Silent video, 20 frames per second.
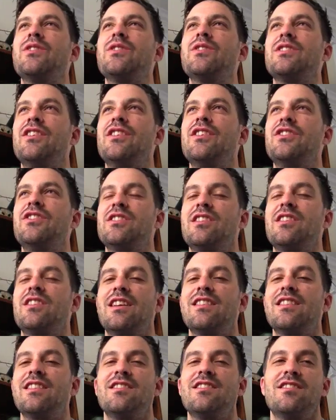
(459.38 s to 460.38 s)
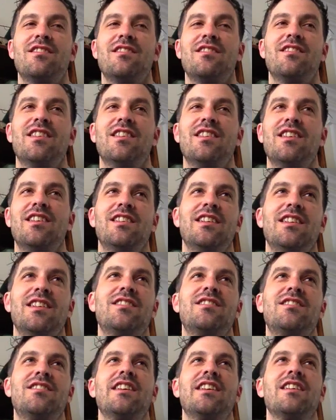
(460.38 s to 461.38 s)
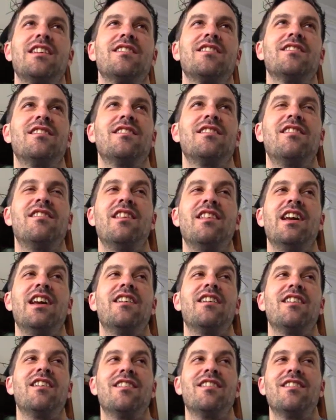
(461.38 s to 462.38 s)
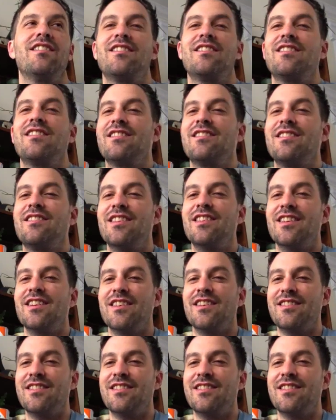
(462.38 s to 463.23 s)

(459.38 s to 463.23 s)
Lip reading: of those songs. It's just like there, know.